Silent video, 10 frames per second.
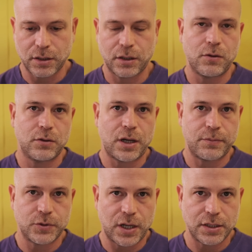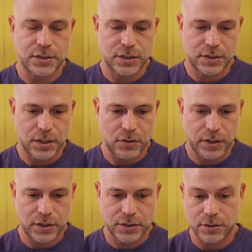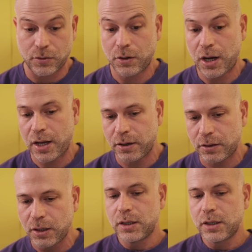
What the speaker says: record up to 96 kilohertz or higher,